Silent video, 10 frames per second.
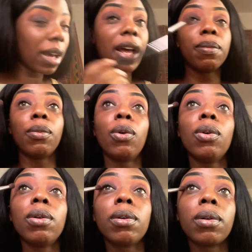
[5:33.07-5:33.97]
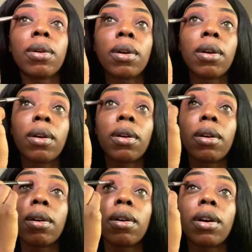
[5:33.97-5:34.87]
add more
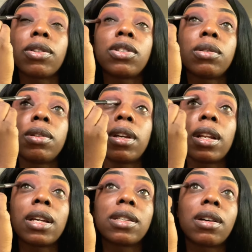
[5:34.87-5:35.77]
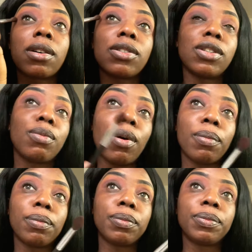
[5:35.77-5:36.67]
until you get it as dark as you want.